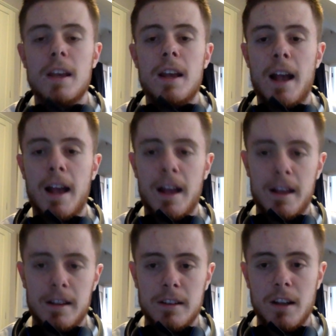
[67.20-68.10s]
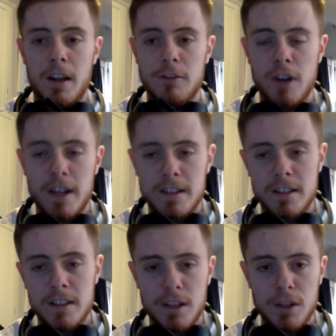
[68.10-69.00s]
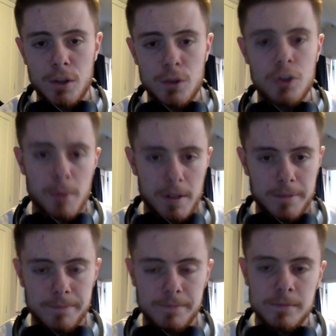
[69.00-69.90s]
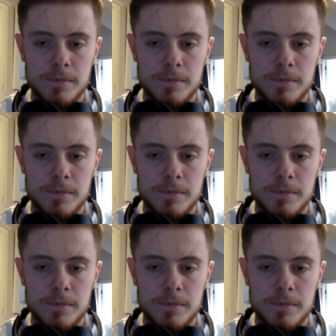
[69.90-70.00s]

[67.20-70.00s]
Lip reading: and a rising YouTuber.